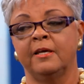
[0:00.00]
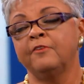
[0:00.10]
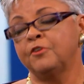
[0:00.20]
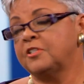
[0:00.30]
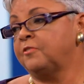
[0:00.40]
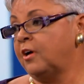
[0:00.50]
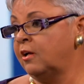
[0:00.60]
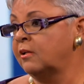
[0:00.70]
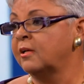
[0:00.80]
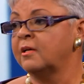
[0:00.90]
First of
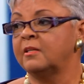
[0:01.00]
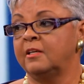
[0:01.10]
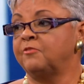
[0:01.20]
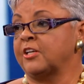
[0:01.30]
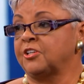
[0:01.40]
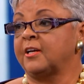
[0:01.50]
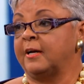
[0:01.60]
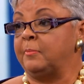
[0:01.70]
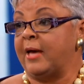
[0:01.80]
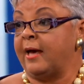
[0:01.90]
all, the infection can
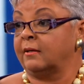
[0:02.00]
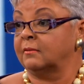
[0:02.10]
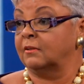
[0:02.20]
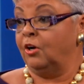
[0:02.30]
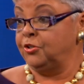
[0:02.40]
come back on